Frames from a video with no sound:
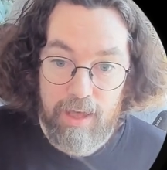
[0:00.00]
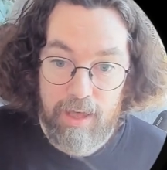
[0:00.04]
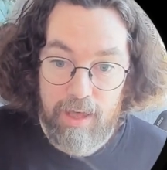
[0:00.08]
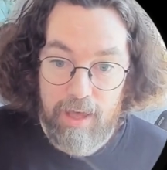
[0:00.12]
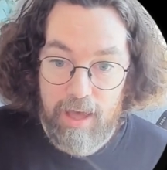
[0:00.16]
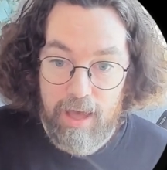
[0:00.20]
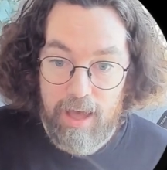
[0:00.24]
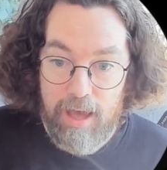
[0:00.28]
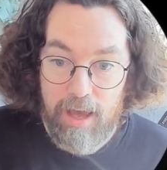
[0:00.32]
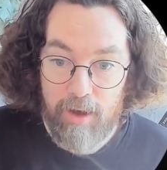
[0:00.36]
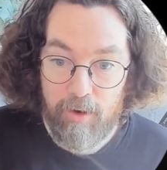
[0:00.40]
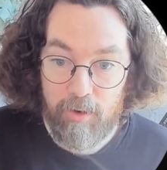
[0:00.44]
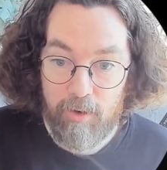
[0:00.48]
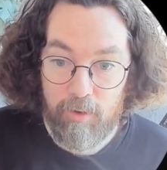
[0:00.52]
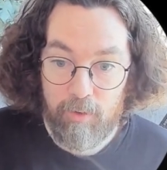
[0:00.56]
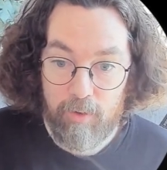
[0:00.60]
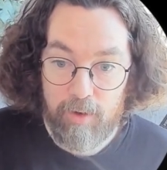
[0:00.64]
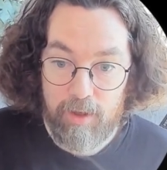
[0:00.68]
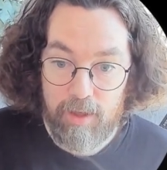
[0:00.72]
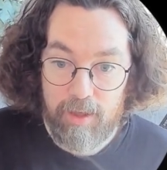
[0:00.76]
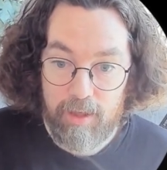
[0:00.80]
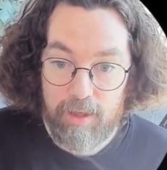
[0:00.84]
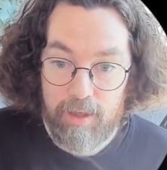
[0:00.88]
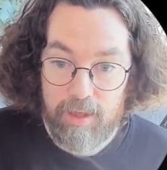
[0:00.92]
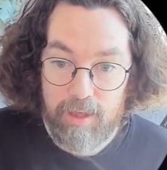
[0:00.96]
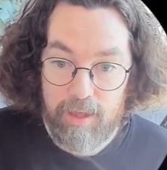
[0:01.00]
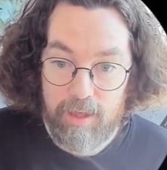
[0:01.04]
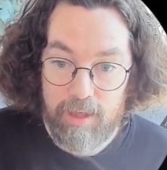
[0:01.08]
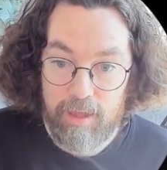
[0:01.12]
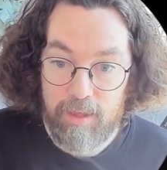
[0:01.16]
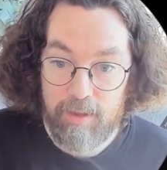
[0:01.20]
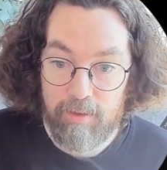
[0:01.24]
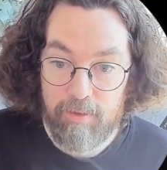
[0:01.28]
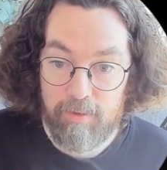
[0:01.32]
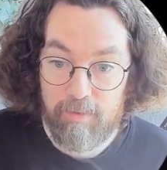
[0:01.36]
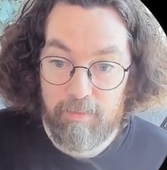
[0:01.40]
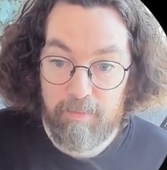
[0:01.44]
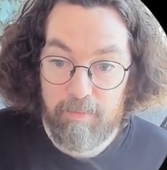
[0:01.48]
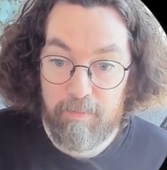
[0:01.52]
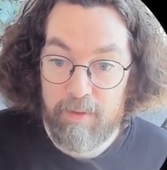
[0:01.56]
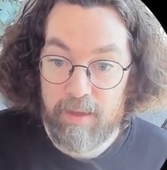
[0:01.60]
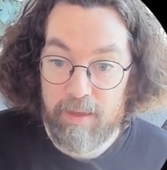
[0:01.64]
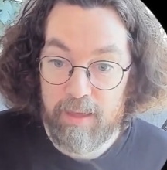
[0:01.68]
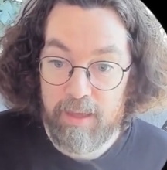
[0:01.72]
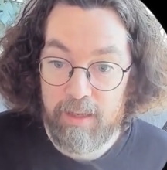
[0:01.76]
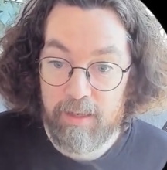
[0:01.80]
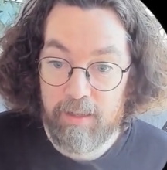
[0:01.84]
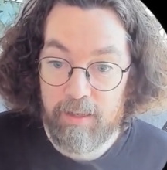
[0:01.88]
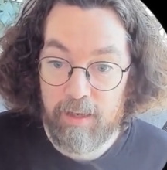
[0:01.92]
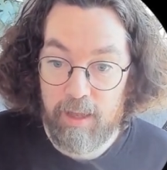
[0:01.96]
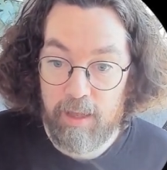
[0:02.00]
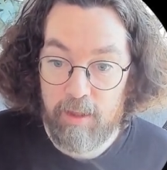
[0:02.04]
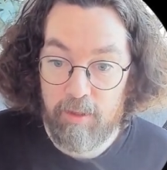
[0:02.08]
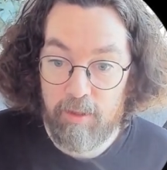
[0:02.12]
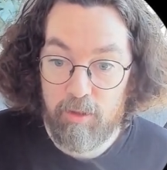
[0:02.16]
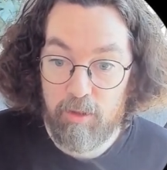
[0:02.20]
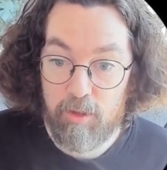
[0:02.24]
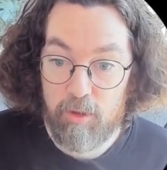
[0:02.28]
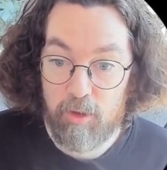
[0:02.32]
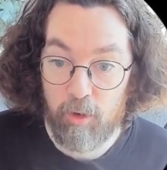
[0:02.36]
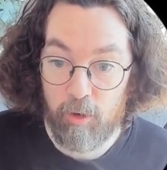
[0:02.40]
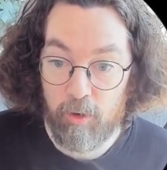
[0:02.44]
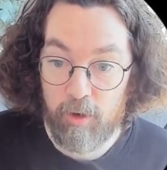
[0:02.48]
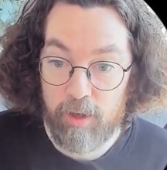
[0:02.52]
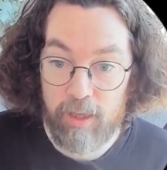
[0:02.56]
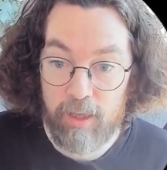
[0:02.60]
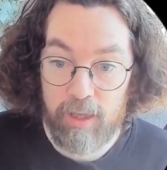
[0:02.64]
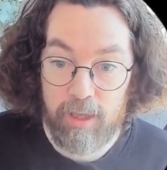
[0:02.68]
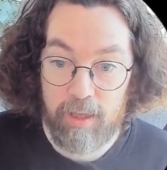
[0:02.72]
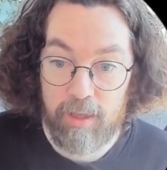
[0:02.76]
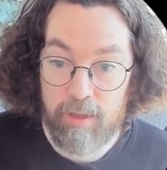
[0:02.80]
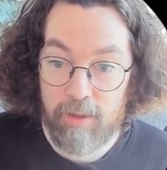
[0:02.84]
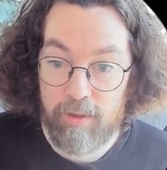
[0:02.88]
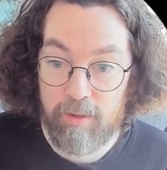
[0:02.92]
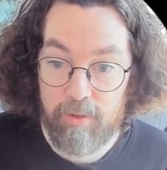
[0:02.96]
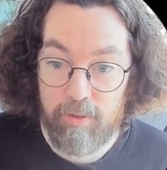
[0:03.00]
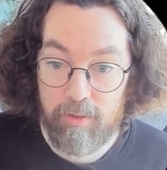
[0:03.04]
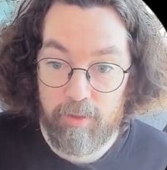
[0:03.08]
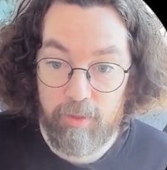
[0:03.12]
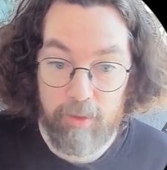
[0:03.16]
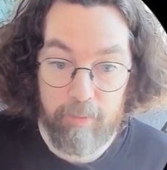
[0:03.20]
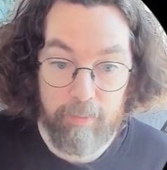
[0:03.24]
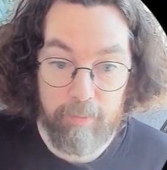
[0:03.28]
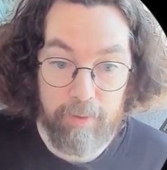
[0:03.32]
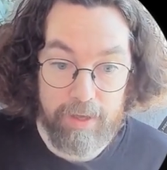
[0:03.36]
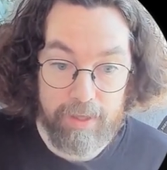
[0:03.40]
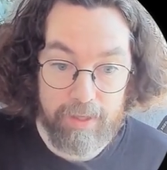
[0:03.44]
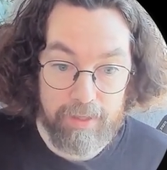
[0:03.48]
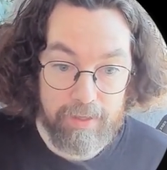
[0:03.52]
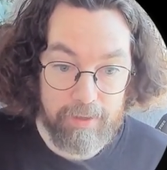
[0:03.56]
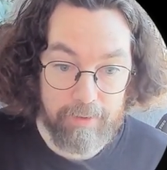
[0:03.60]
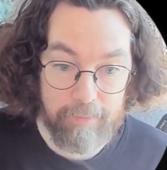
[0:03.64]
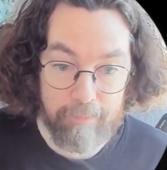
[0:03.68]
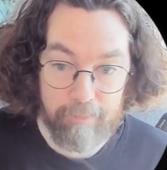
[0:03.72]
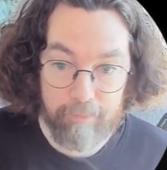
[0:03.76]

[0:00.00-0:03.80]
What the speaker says: how he's been enjoying the bike.